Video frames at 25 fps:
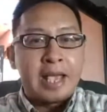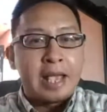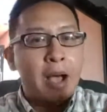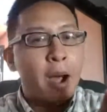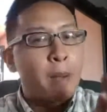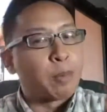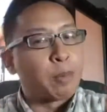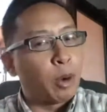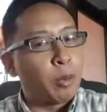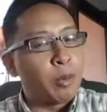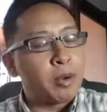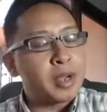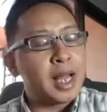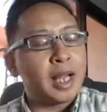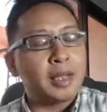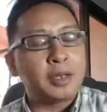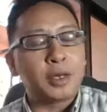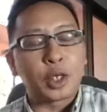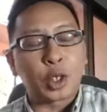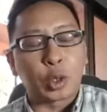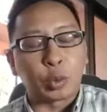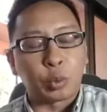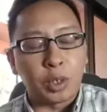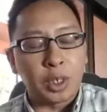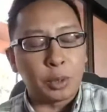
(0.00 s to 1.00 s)
A promo calendar
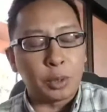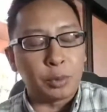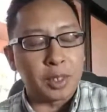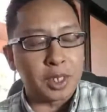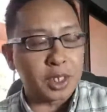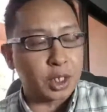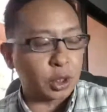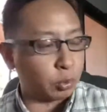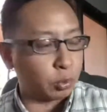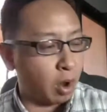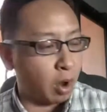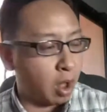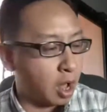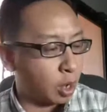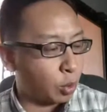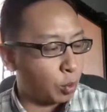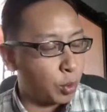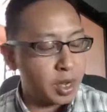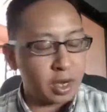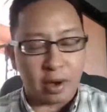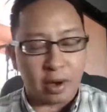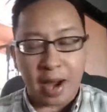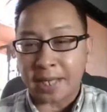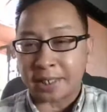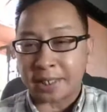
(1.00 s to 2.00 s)
is really, really strong.
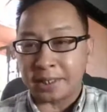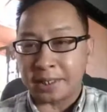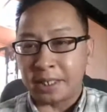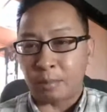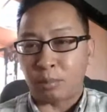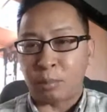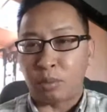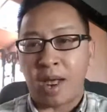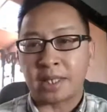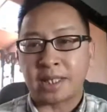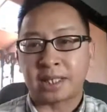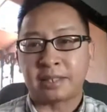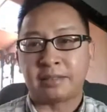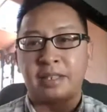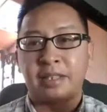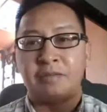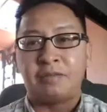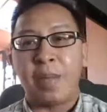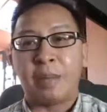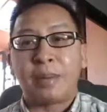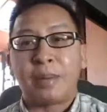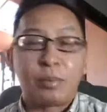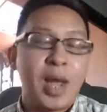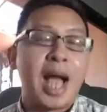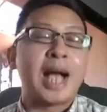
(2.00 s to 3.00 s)
We are actually in the process of
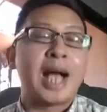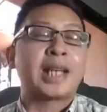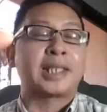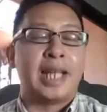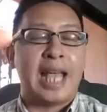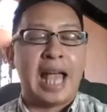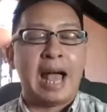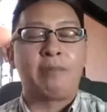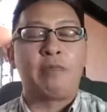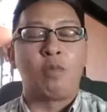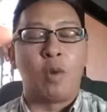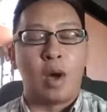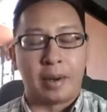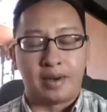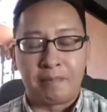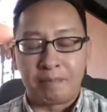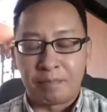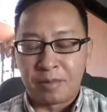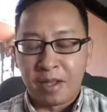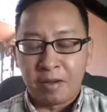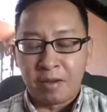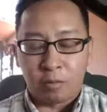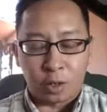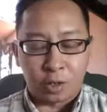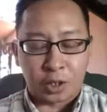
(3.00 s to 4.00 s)
developing. We actually have one
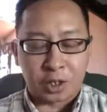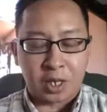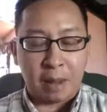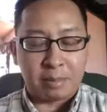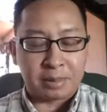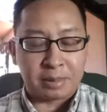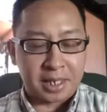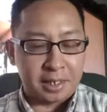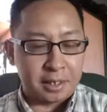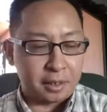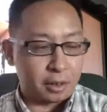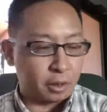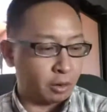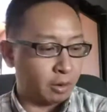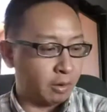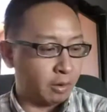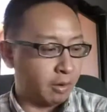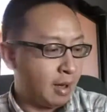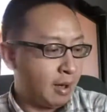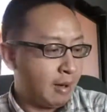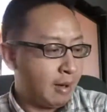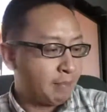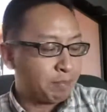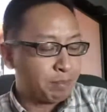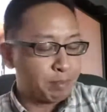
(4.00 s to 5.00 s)
for Shop Skinny Girl.
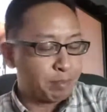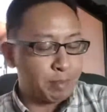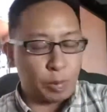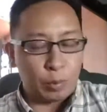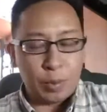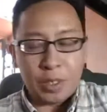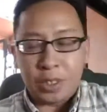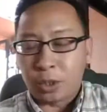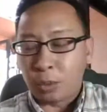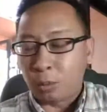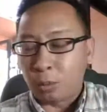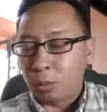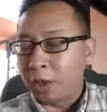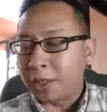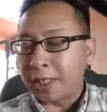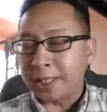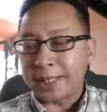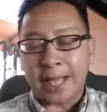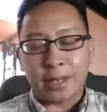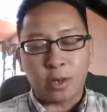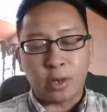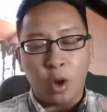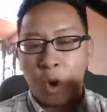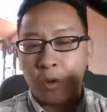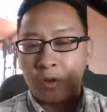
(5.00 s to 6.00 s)
But we look at
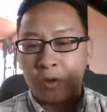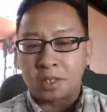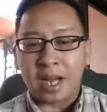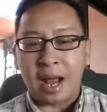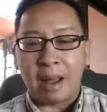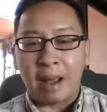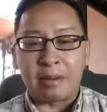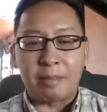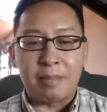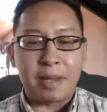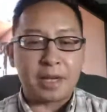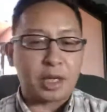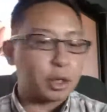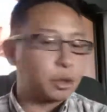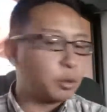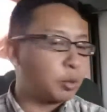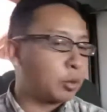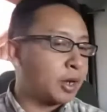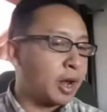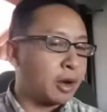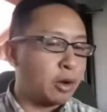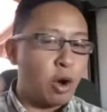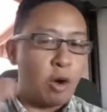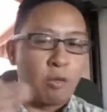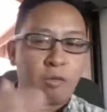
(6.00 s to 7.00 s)
that all the time to make sure we're
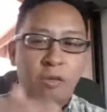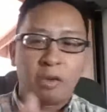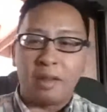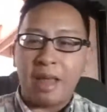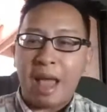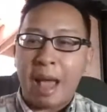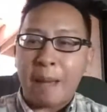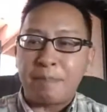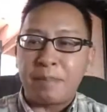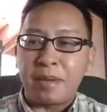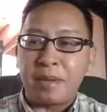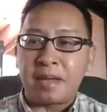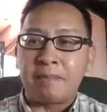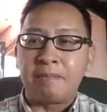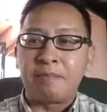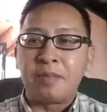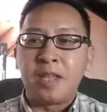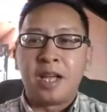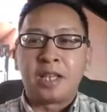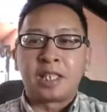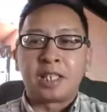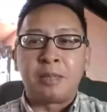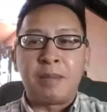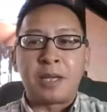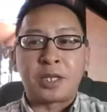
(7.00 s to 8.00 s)
overlapping,
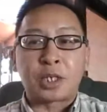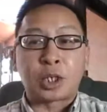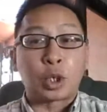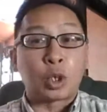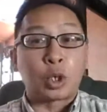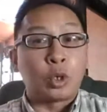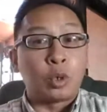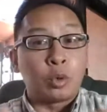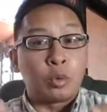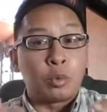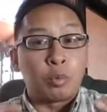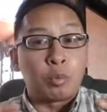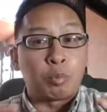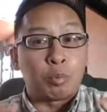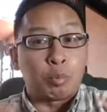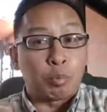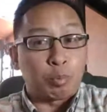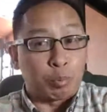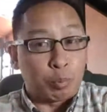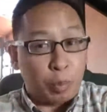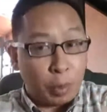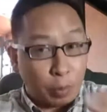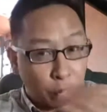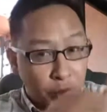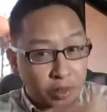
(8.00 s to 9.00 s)
to make sure.
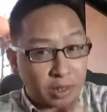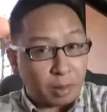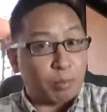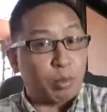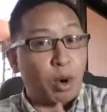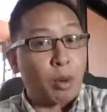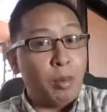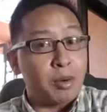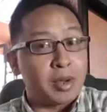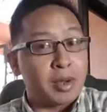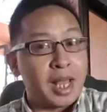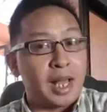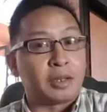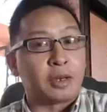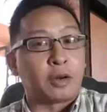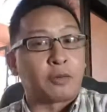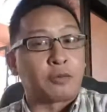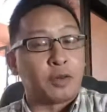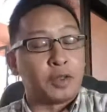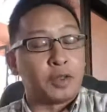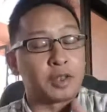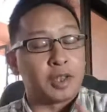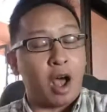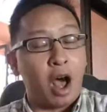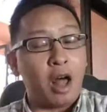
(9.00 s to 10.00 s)
But with the promo calendar
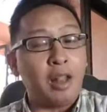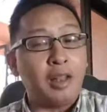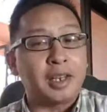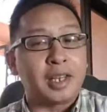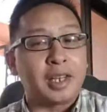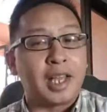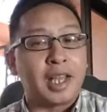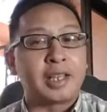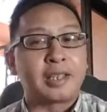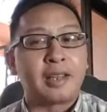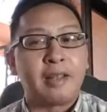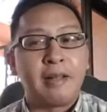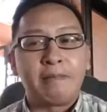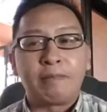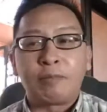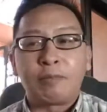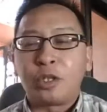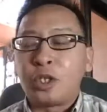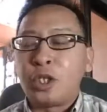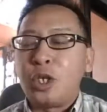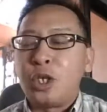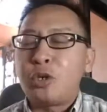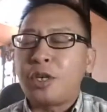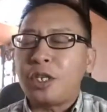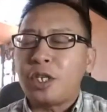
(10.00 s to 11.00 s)
for the holidays,
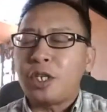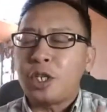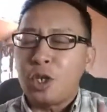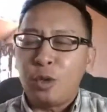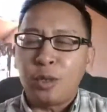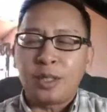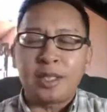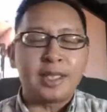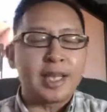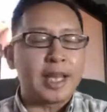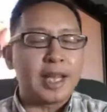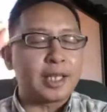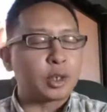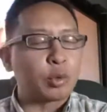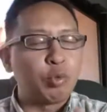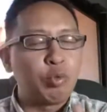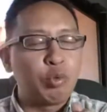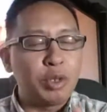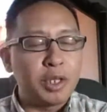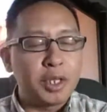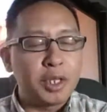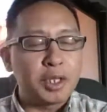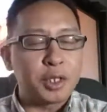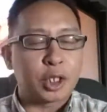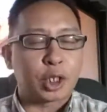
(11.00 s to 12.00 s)
you can use it as
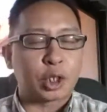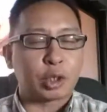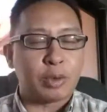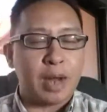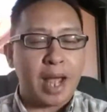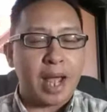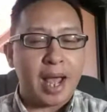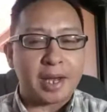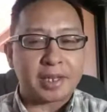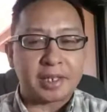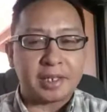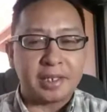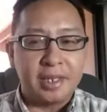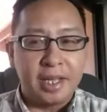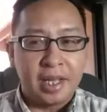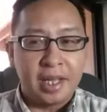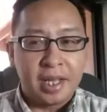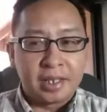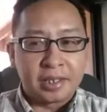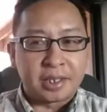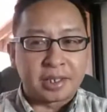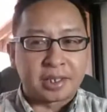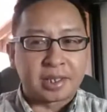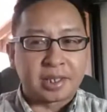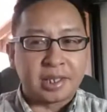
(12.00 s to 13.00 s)
really good strategy
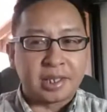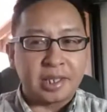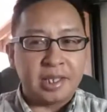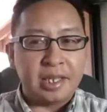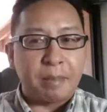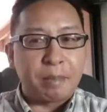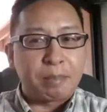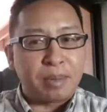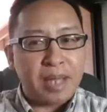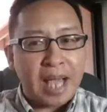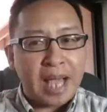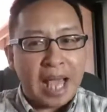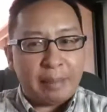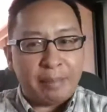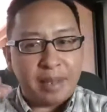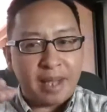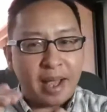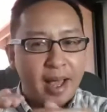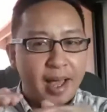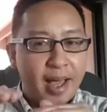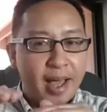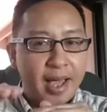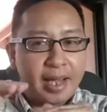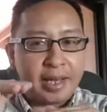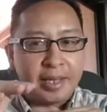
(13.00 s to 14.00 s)
to see and plan
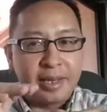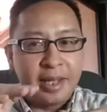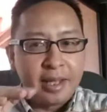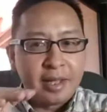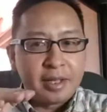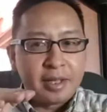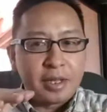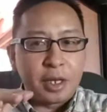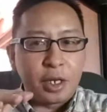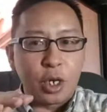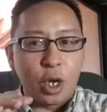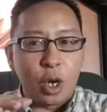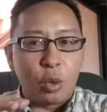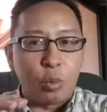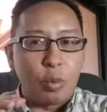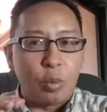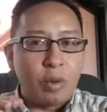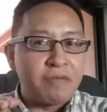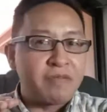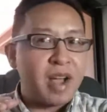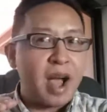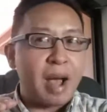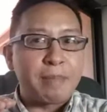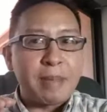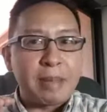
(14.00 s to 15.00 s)
behind. We've
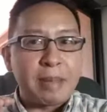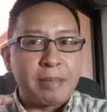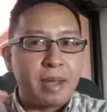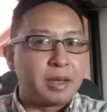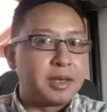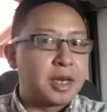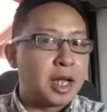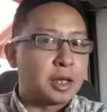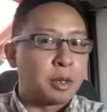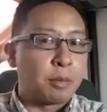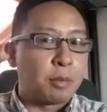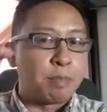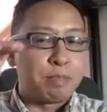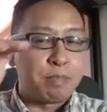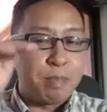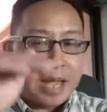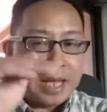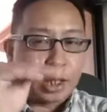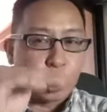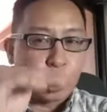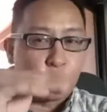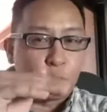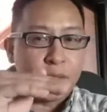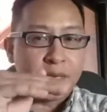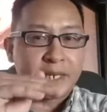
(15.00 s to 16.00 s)
got maybe another
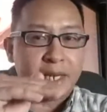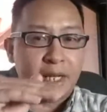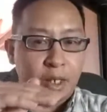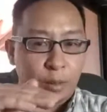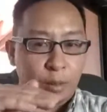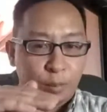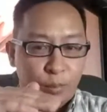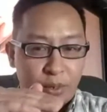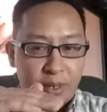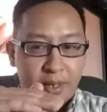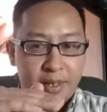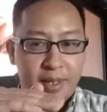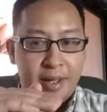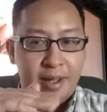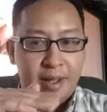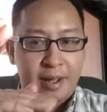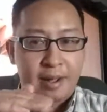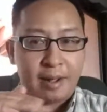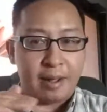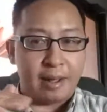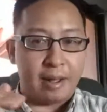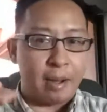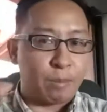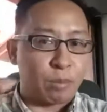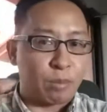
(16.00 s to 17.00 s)
major retailer putting
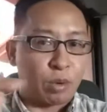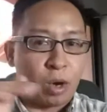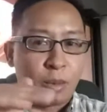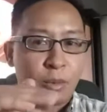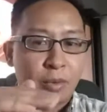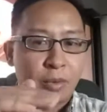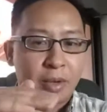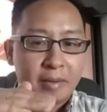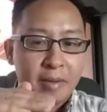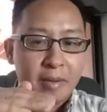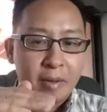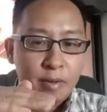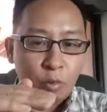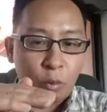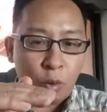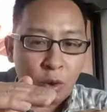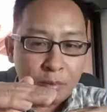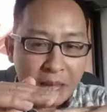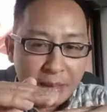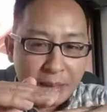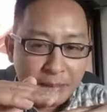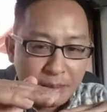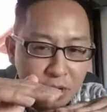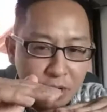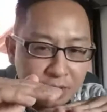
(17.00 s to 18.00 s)
a promo in. Well,
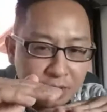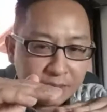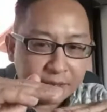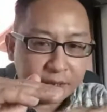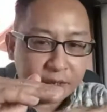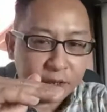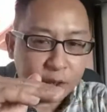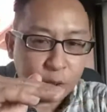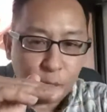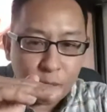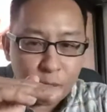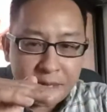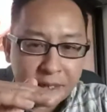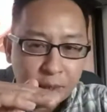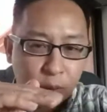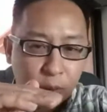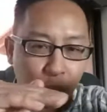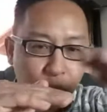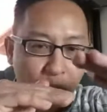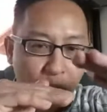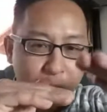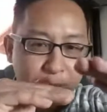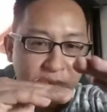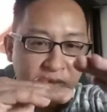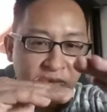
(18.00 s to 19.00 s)
maybe you can just squeeze it
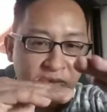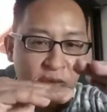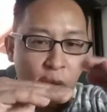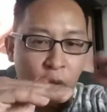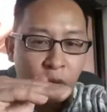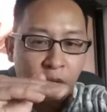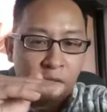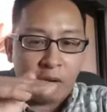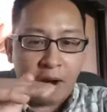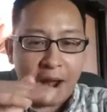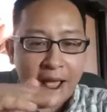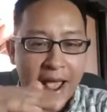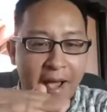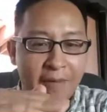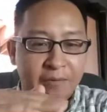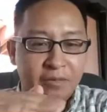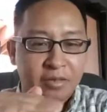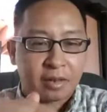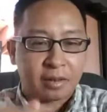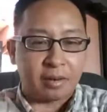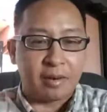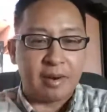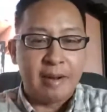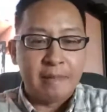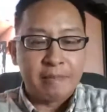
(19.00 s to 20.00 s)
right before or
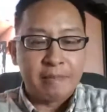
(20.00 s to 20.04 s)
after.